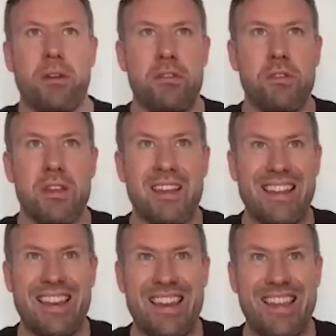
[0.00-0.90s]
you can
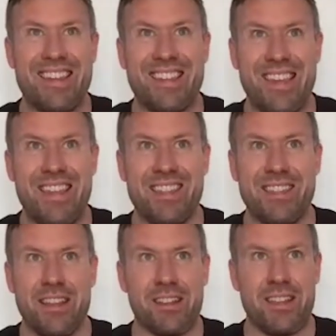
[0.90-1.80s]
clearly see,
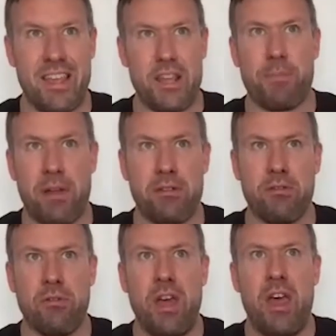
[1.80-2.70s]
like, each
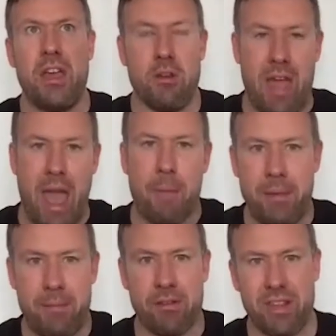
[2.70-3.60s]
bundle, a Happy
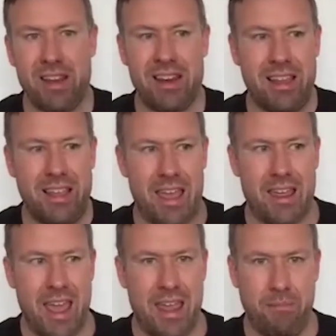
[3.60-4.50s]
Meal is clearly
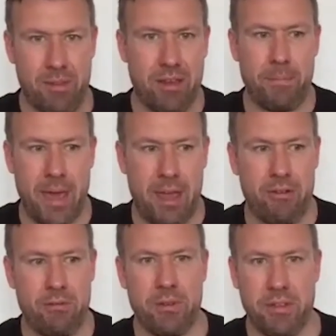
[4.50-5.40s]
aimed at a
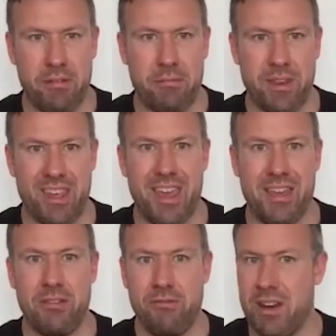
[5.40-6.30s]
parent with a kid
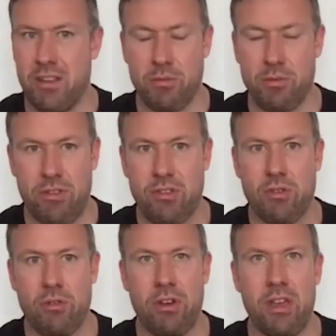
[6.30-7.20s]
who really just wants the
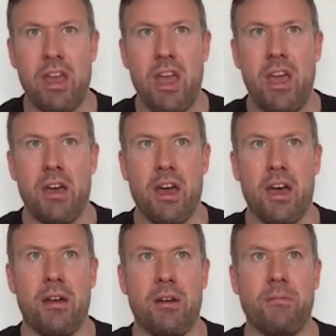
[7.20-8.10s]
toy.
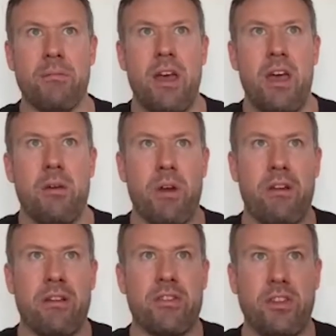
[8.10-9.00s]

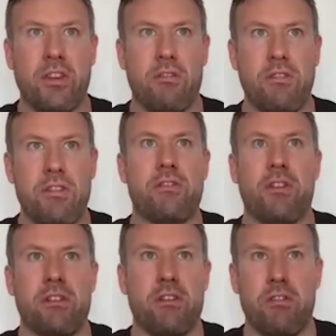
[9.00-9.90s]
Whereas, you know, you
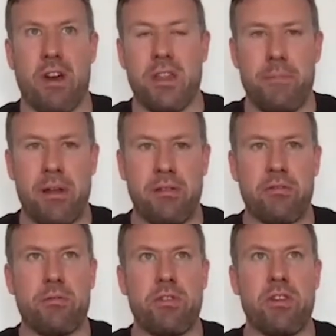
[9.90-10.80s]
kind of got the other
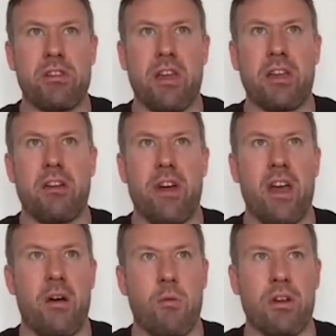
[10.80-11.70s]
bundles, which is like, all right,
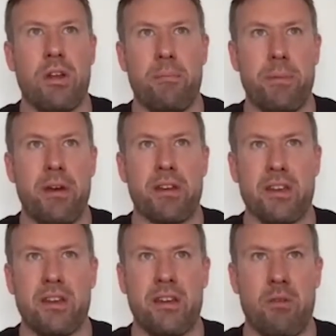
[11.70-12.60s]
I want a
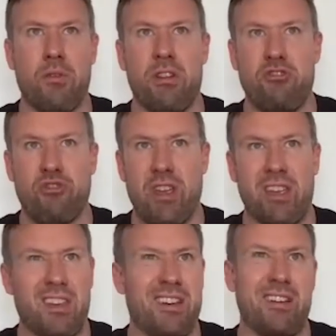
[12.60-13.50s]
burger, I want a
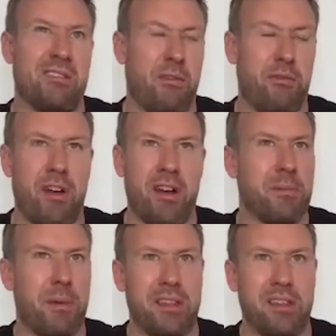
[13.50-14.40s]
drink. The fries
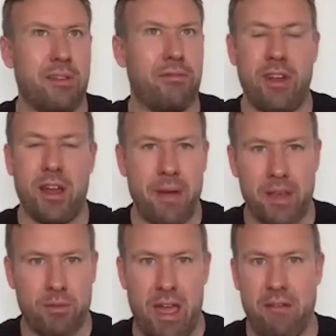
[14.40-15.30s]
are basically free. I may as
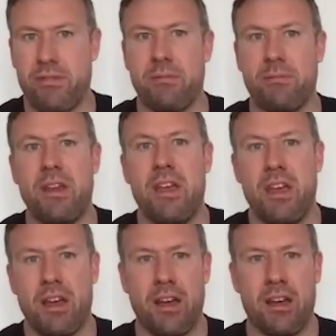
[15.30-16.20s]
well have them,
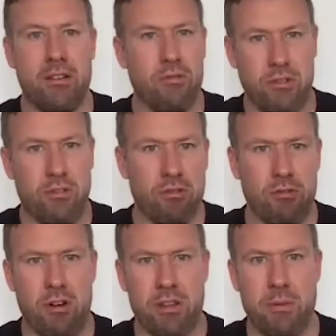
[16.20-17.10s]

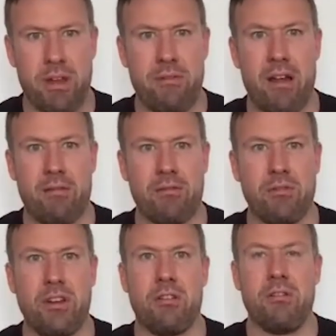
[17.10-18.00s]
or other way around, you know.